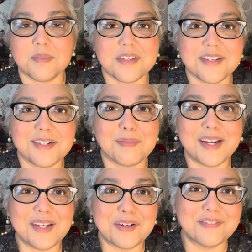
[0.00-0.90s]
listening to
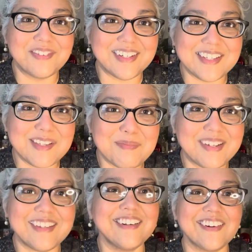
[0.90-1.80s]
my own voice,
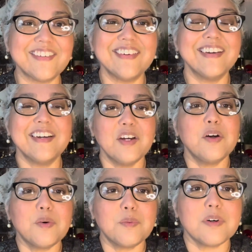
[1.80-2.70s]
but you know,
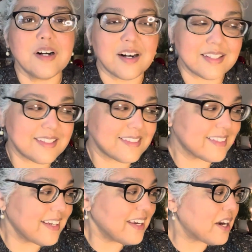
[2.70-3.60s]
regardless.
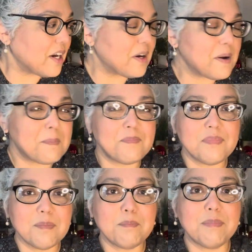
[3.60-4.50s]
Um,
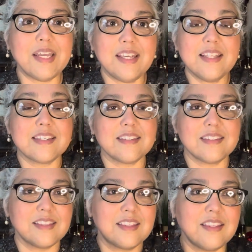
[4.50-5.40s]
but it's,
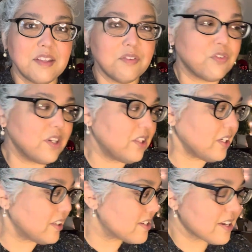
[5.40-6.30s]
if we look
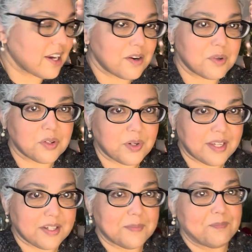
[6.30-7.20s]
at the sky real
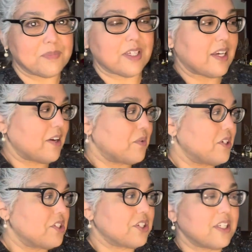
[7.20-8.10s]
quick, okay, I
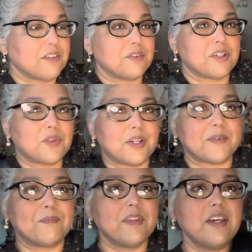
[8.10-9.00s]
want to show you real quick.
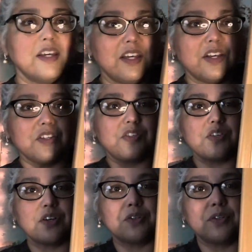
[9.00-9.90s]

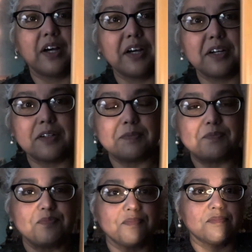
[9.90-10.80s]
So,
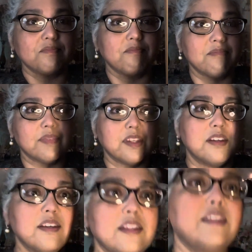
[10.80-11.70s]
um,
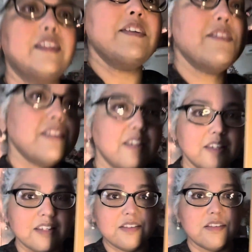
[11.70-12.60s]
this
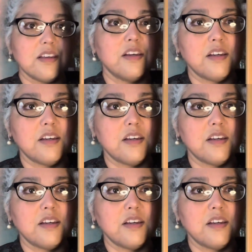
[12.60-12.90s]
is,